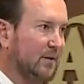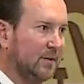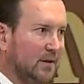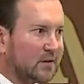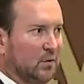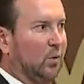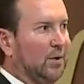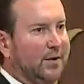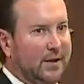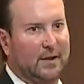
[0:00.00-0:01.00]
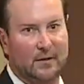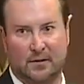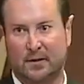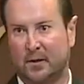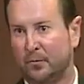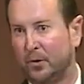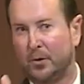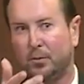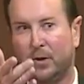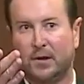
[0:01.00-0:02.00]
It's not just one thing, and I'm really
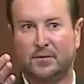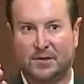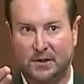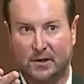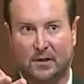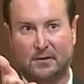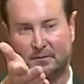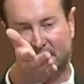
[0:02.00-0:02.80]
proud of TR.